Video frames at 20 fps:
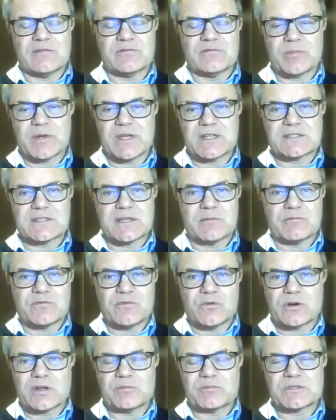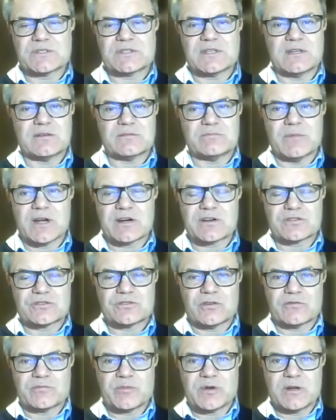Alphabet's up 40%,
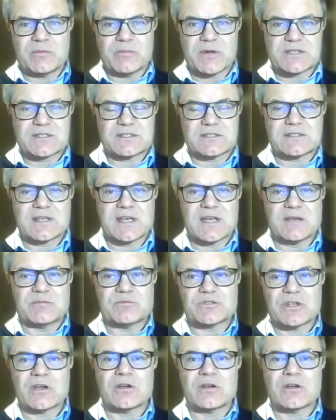Microsoft pretty much the same.